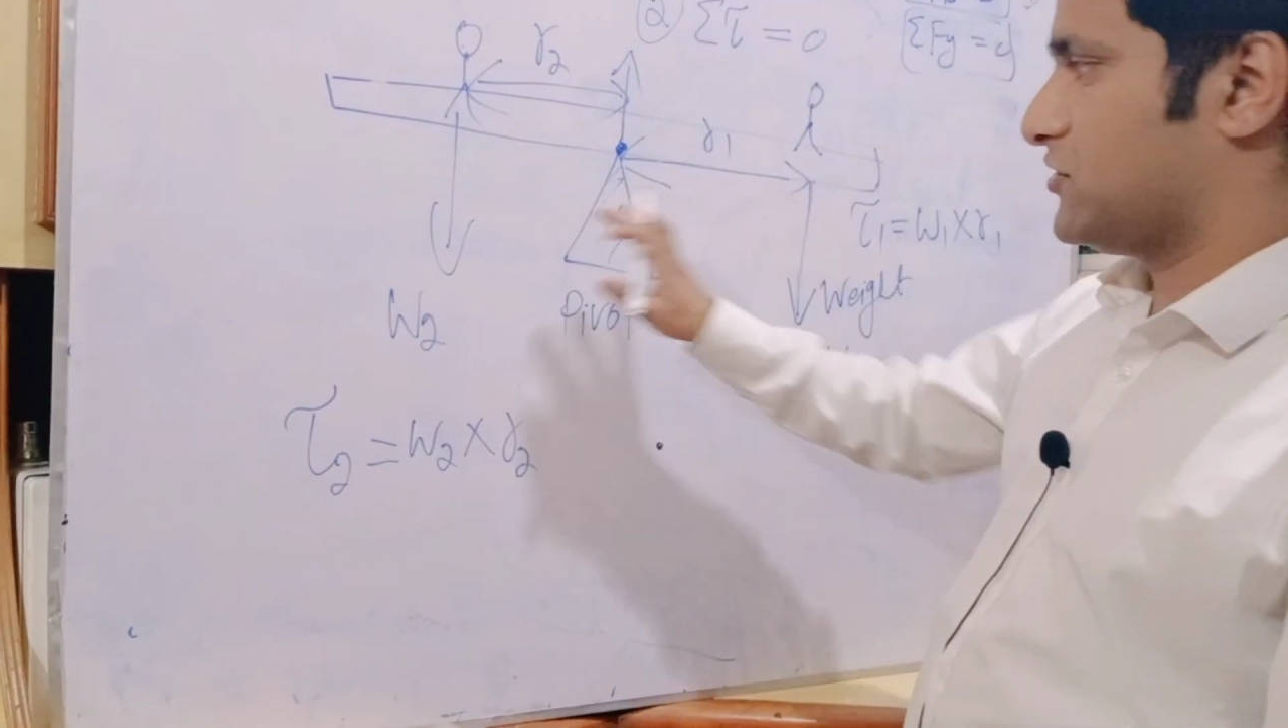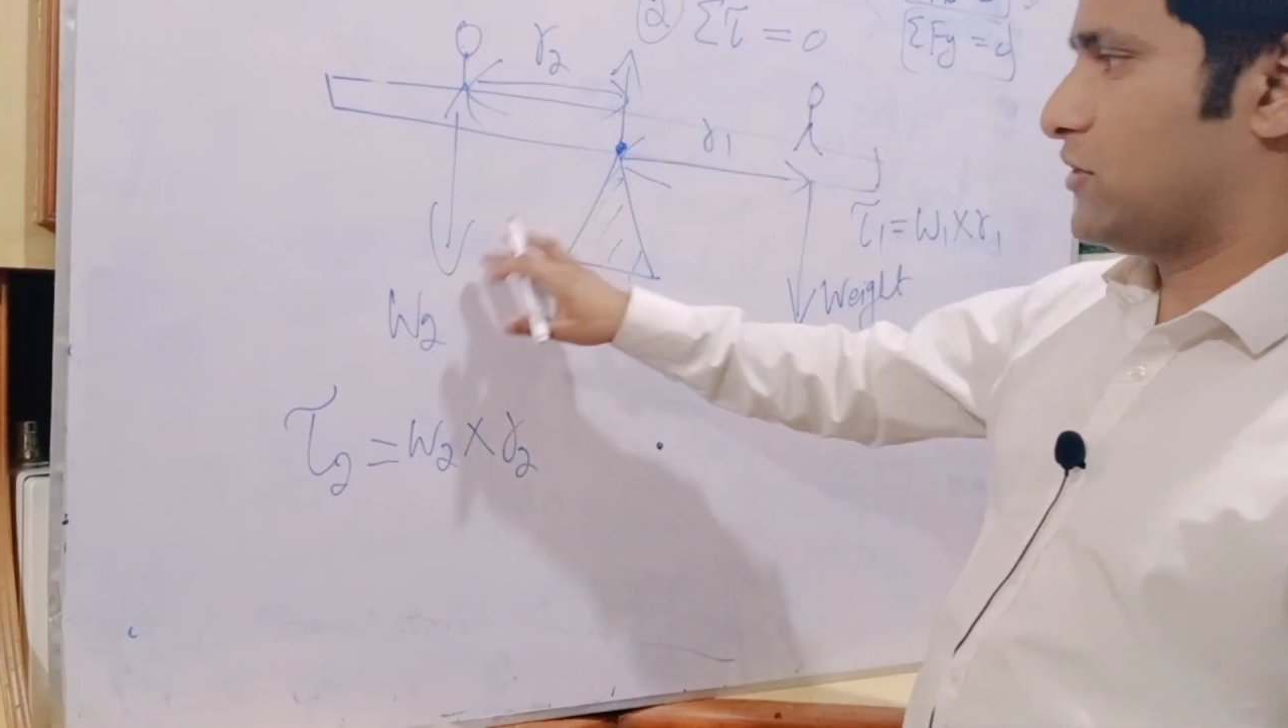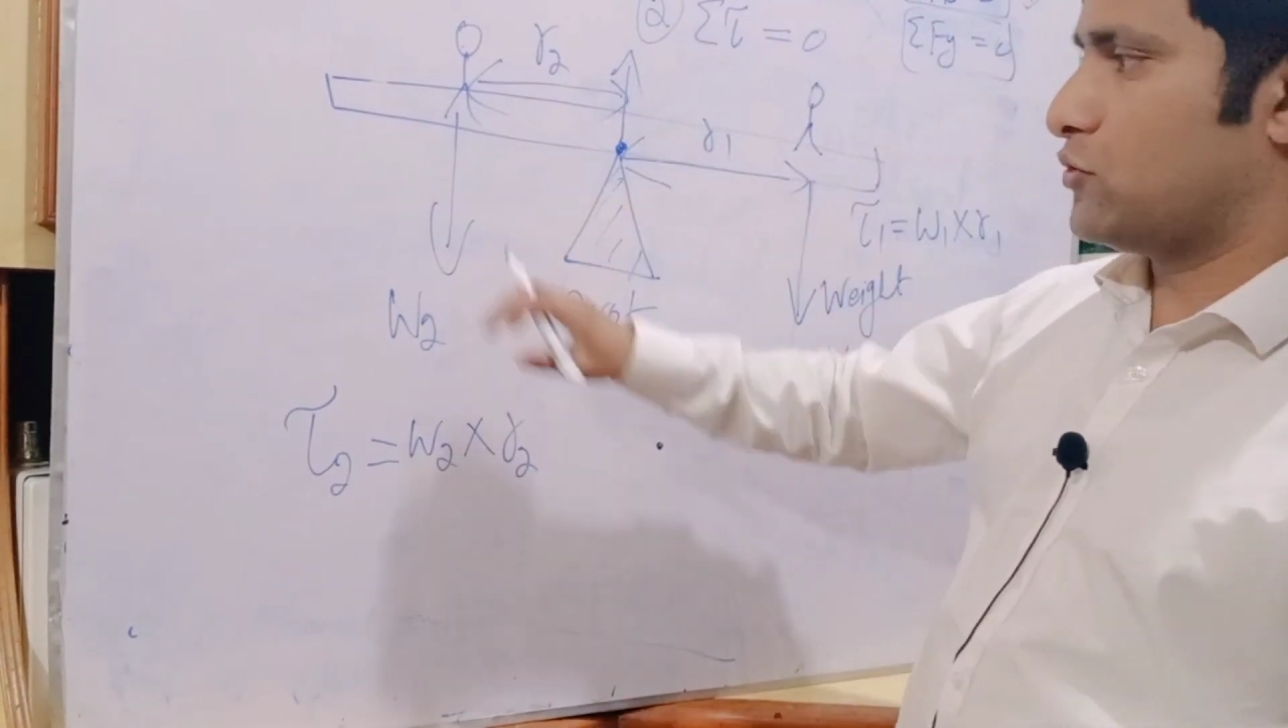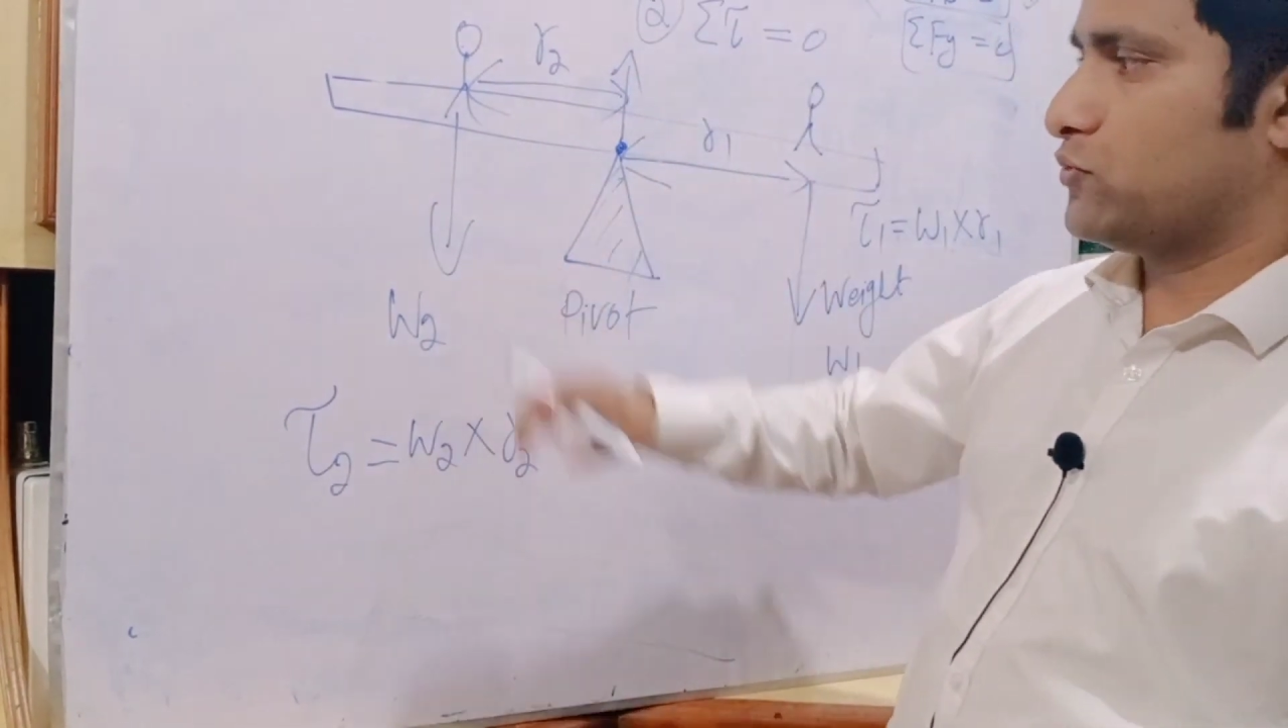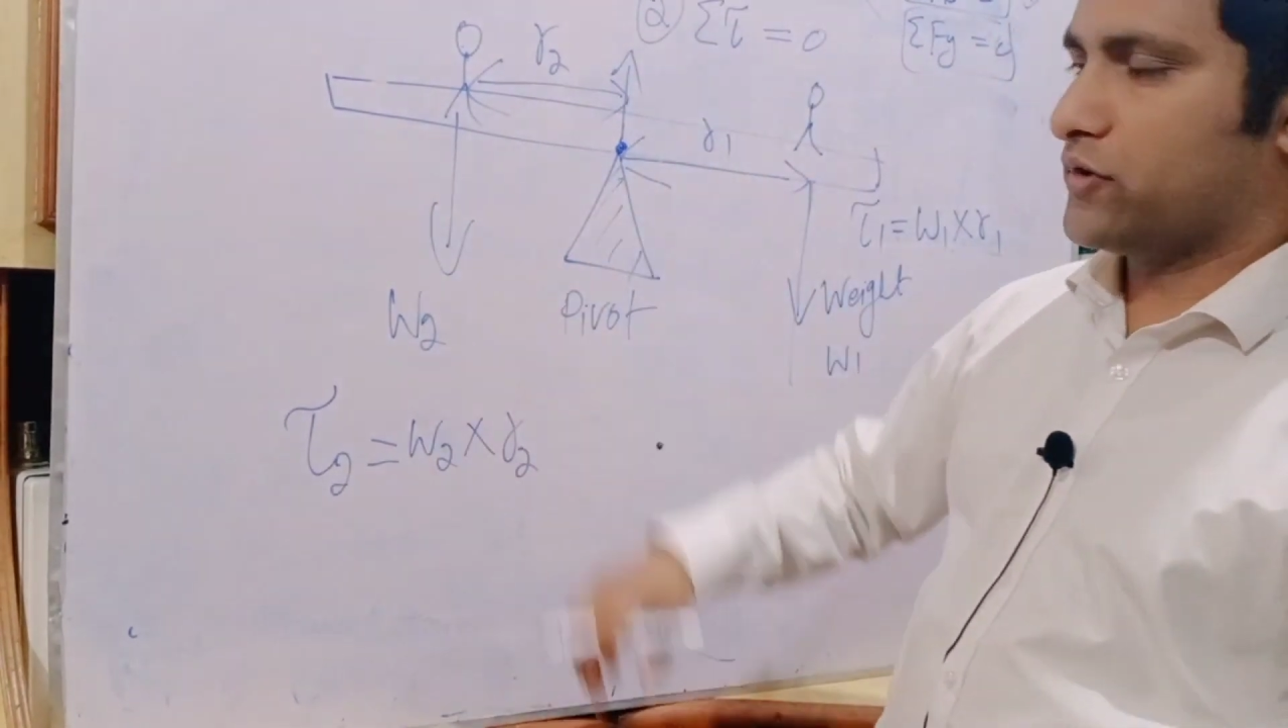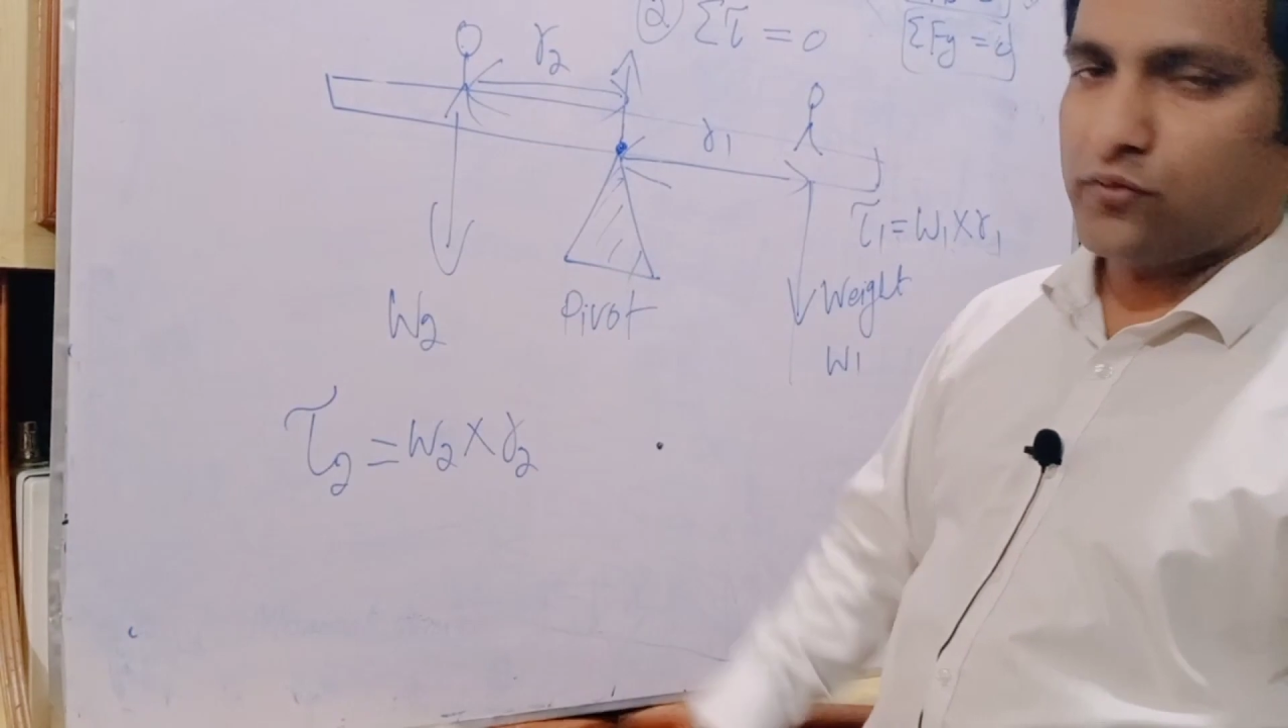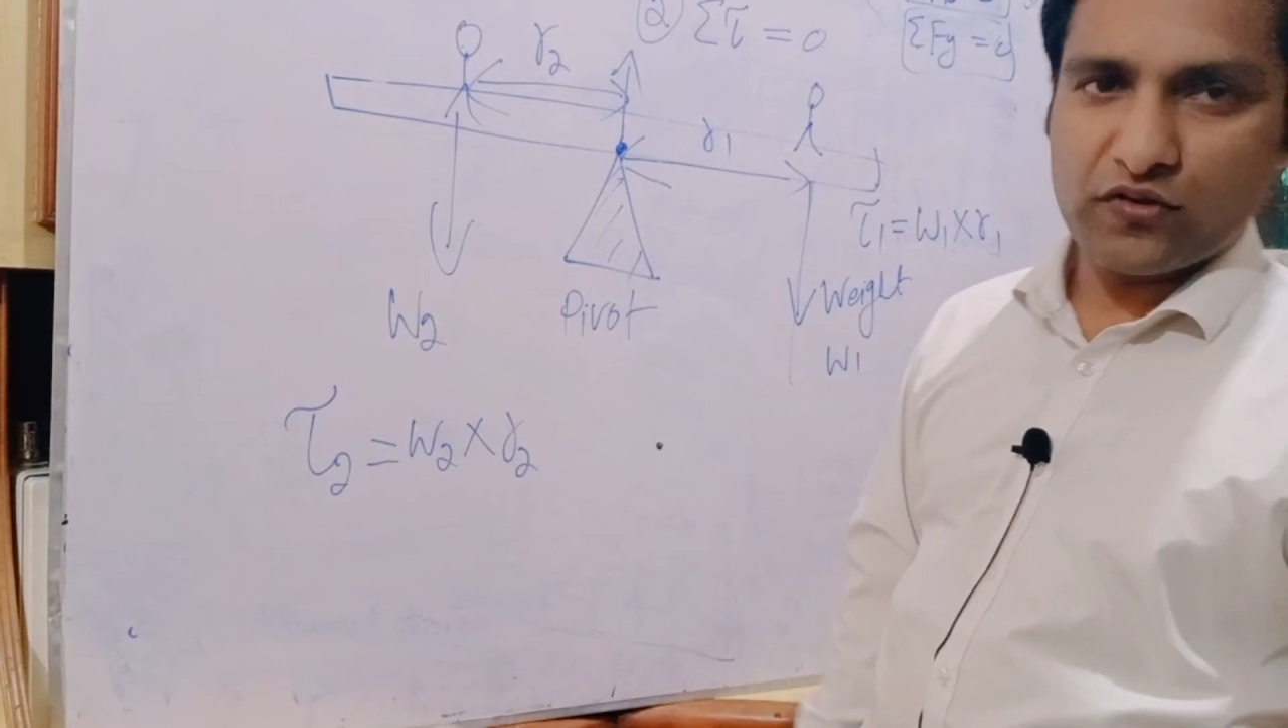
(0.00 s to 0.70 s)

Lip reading: downward force.